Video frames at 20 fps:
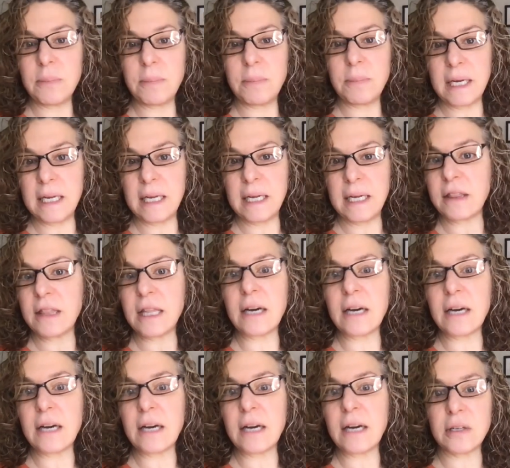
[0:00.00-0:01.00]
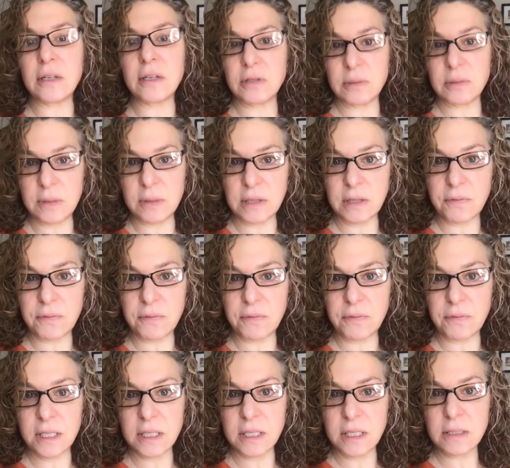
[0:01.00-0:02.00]
paid a $1,000 a month for
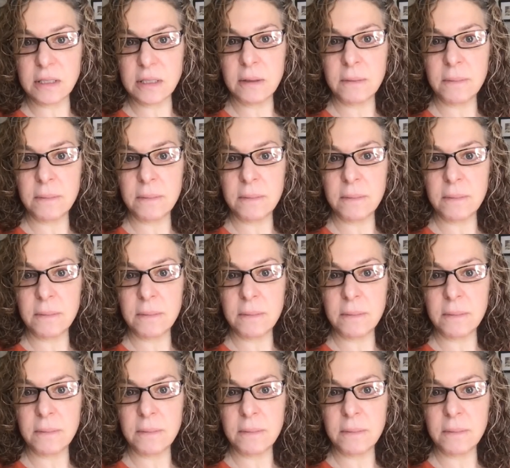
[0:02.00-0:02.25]
this.